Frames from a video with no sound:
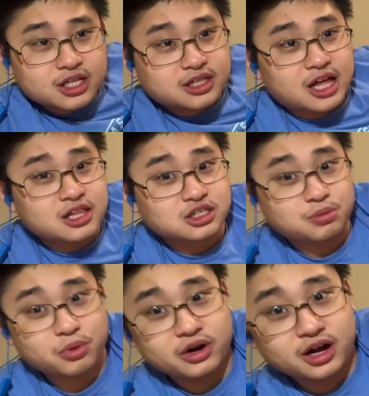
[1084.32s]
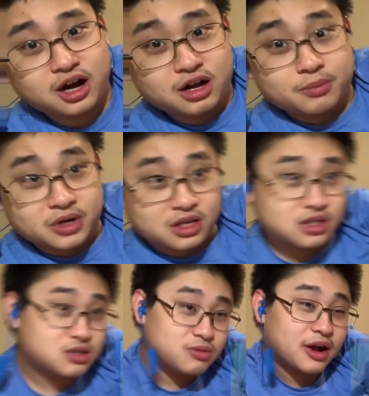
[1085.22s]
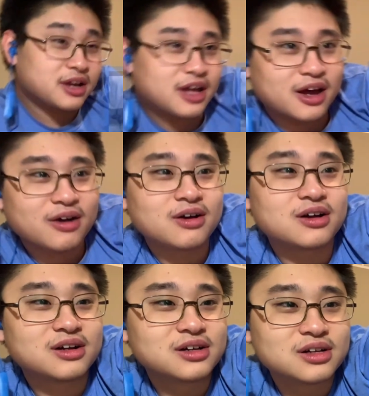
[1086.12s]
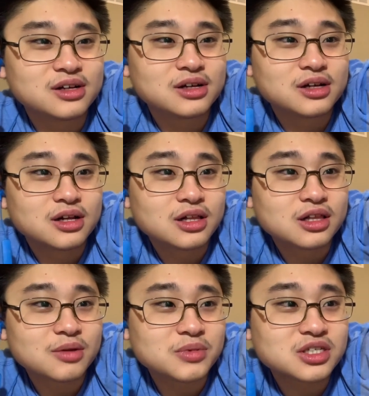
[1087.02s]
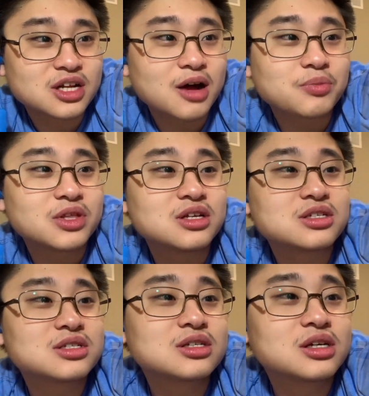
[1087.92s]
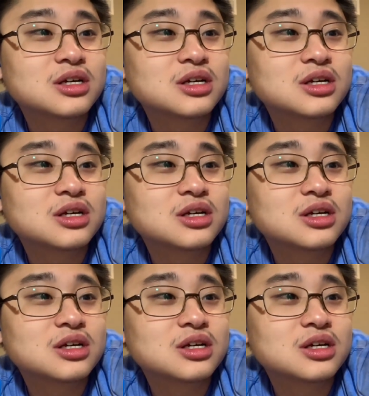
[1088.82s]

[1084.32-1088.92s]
That looks pretty ominous right now. Let me stop this.